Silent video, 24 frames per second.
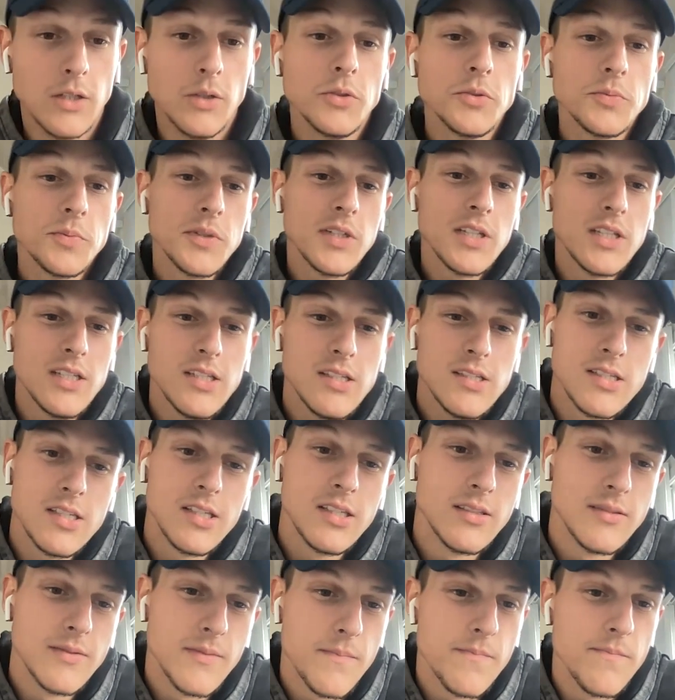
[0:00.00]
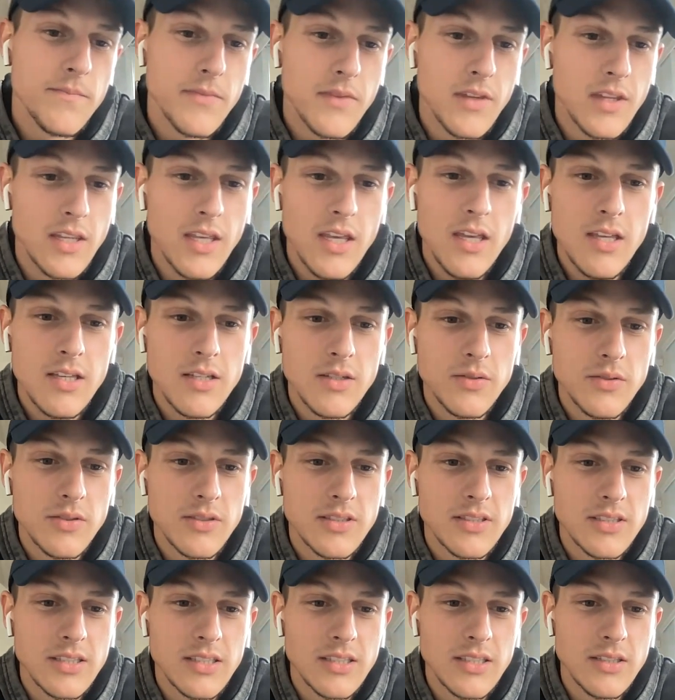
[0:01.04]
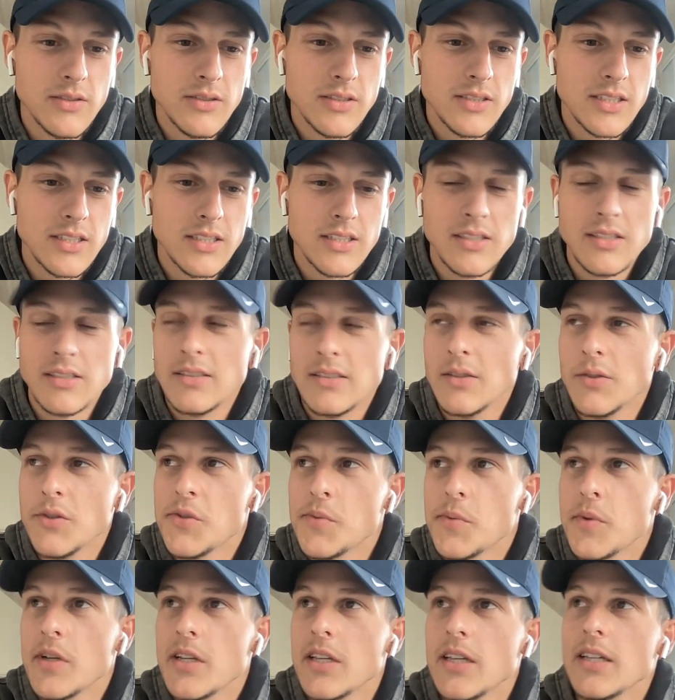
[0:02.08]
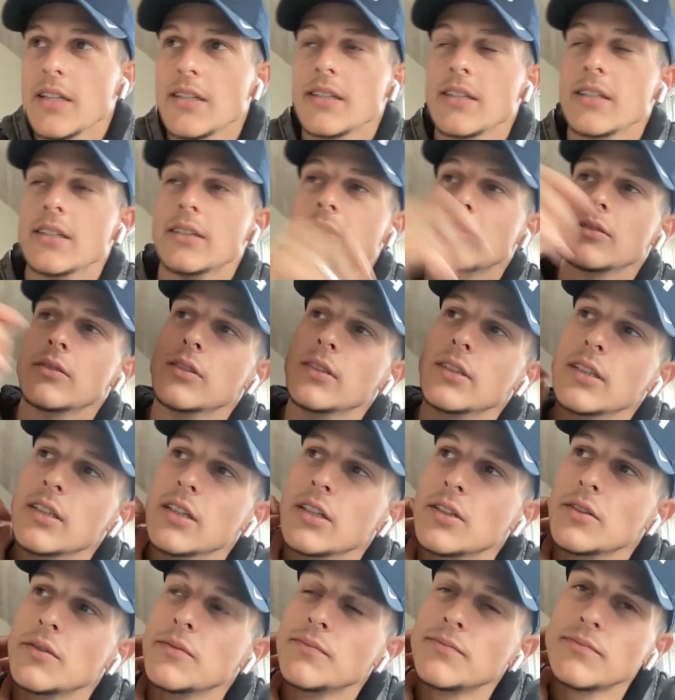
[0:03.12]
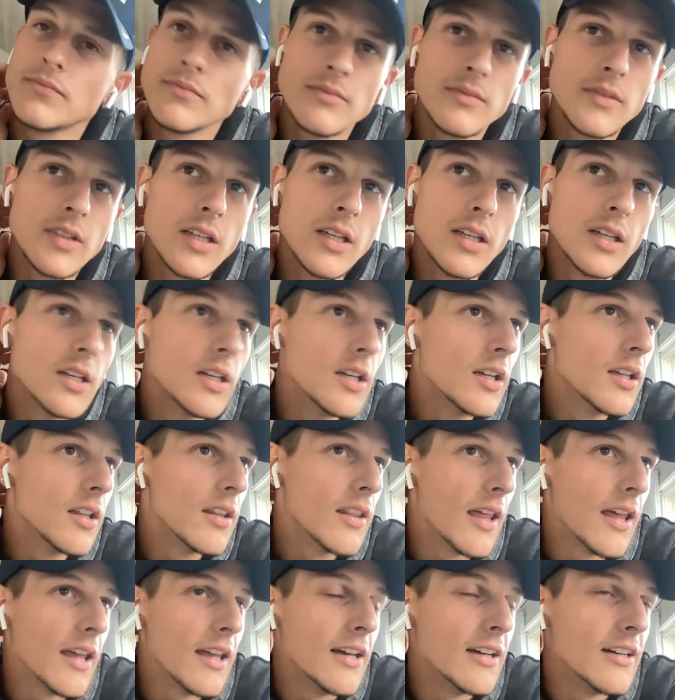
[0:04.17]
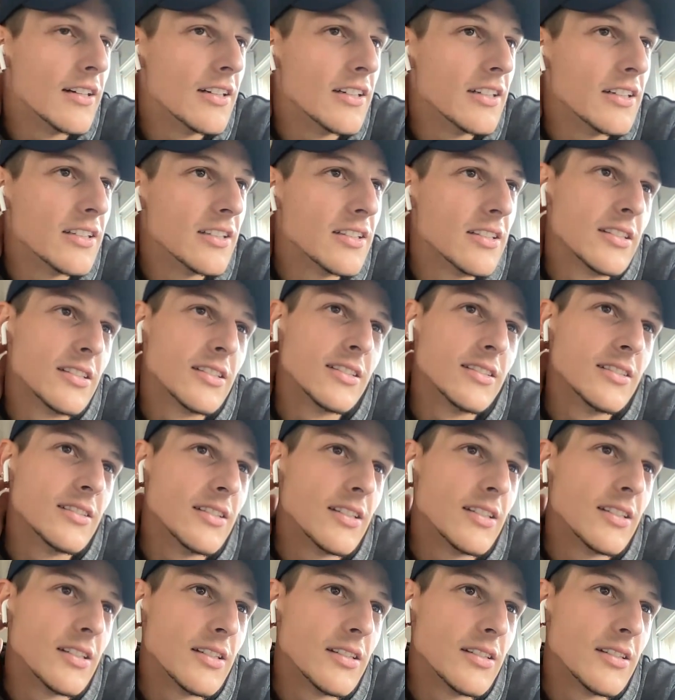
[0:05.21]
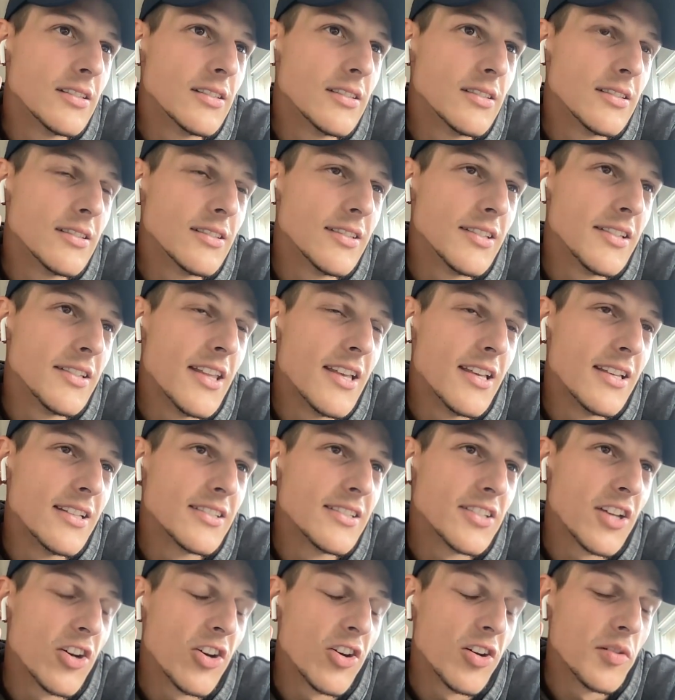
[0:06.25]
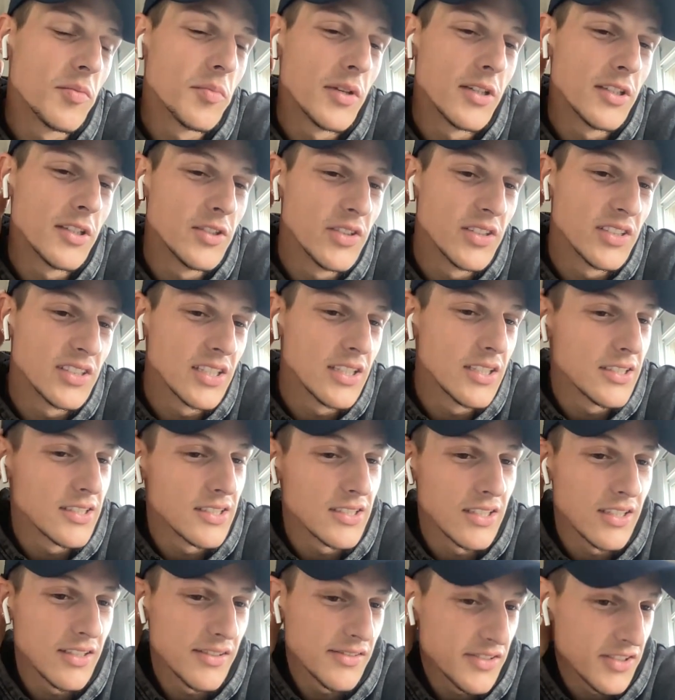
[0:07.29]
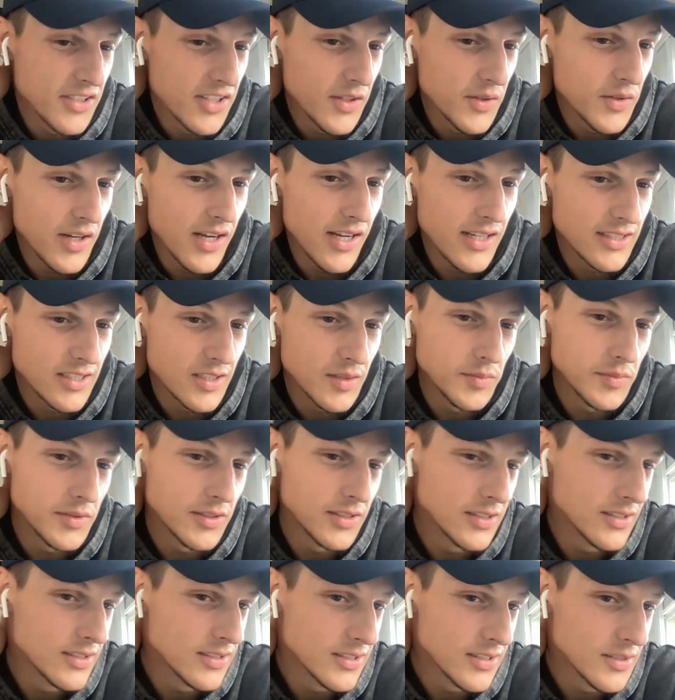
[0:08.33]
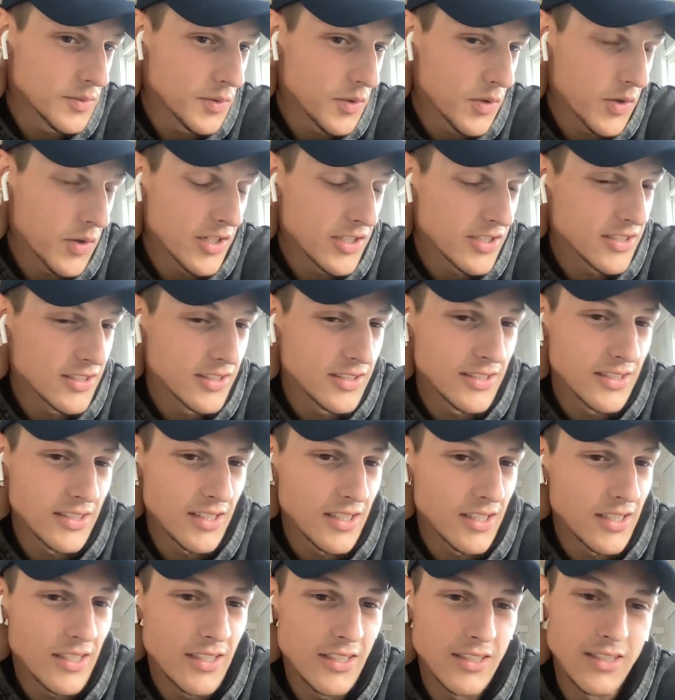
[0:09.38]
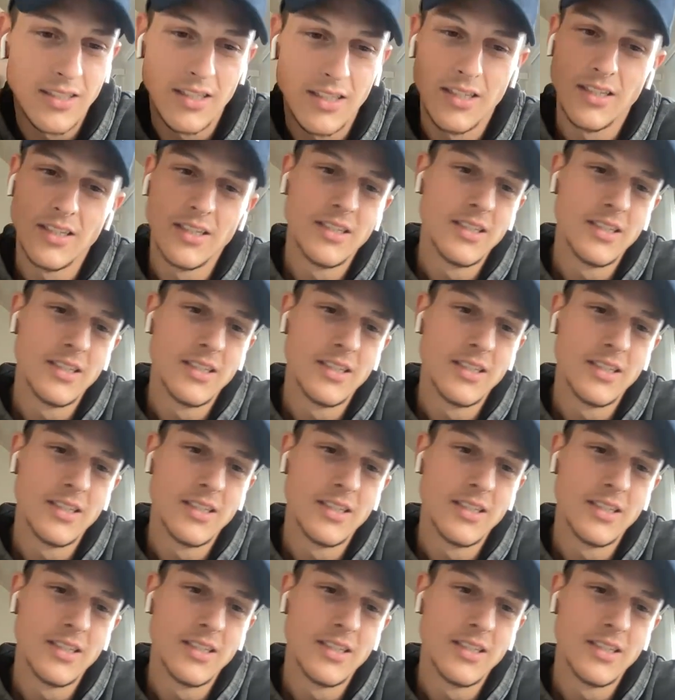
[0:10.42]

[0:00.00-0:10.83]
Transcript: It was pretty easy. Yeah, it was it was uh it was pretty easy. We um yeah. they uh they saw my USA stuff, so they were asking me some questions, and then